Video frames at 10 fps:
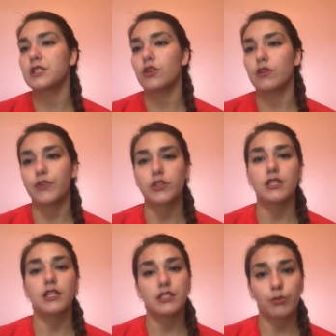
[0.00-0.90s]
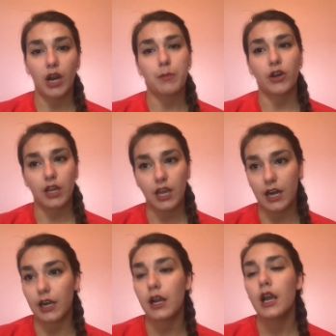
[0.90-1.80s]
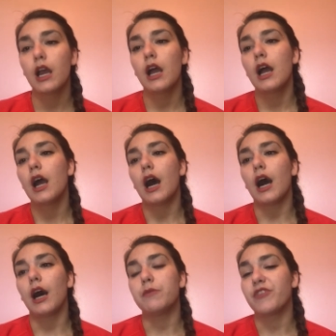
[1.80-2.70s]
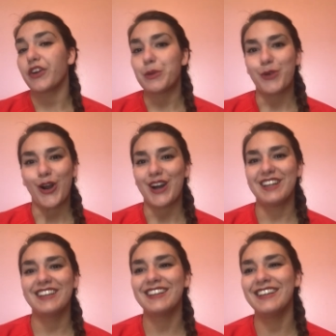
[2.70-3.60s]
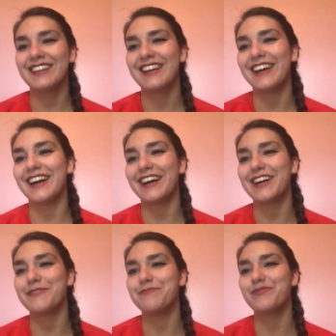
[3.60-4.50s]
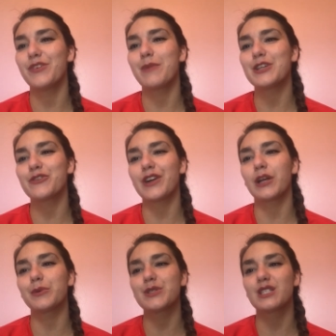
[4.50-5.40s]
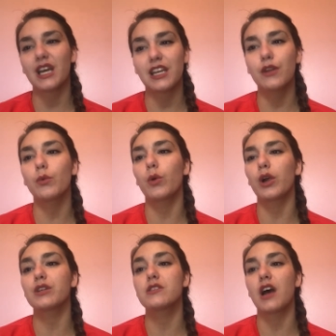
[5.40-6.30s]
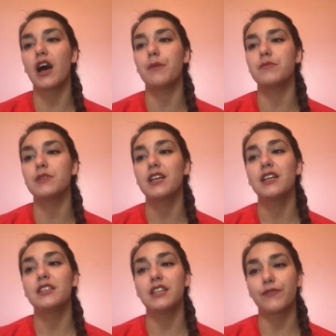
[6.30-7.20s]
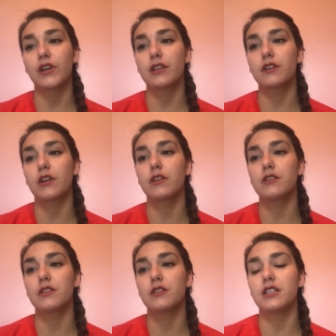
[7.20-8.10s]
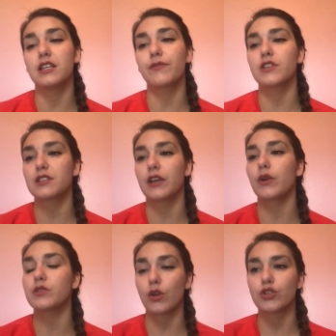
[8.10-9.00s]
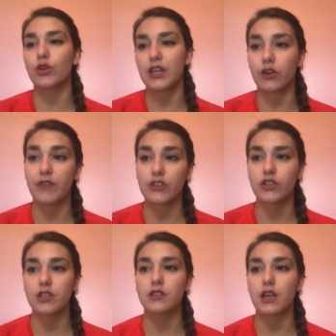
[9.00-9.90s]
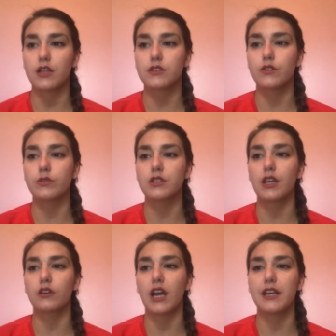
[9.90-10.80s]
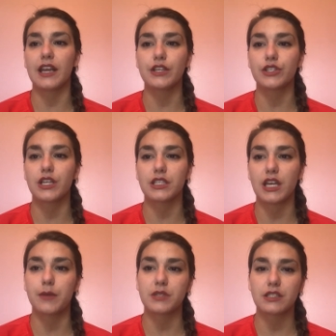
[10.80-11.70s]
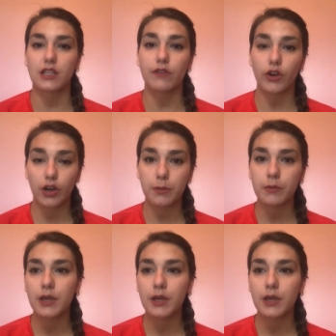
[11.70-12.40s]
universities, and primary care. Very broad. The major variables studied were the different psychosocial interventions on suicidal ideation, attempts, and self-harm.